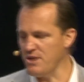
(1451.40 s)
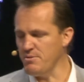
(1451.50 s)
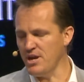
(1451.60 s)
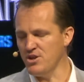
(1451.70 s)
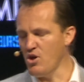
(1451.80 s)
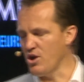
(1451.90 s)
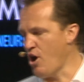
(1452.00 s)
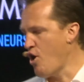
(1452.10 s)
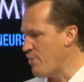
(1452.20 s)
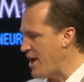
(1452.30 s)
million
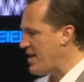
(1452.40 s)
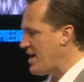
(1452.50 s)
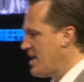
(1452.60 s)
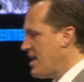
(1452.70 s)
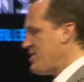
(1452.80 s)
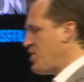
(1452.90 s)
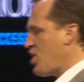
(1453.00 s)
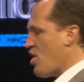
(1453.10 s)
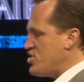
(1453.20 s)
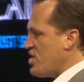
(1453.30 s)
coal mine. The
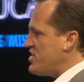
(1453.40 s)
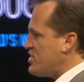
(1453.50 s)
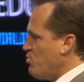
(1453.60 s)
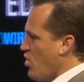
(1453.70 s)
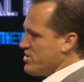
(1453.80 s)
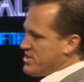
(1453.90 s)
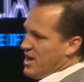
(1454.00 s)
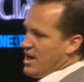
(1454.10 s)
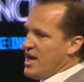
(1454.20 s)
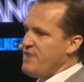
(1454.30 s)
negotiation was,
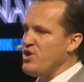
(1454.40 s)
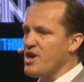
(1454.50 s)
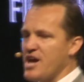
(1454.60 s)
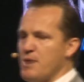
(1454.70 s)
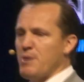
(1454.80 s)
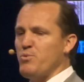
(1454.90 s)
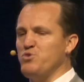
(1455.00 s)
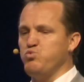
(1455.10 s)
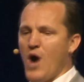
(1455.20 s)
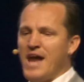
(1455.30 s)
if you can come up with
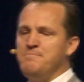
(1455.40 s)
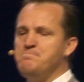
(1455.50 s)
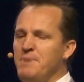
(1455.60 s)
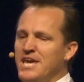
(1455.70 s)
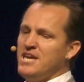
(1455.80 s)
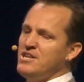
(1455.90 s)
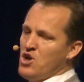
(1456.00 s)
$1 million,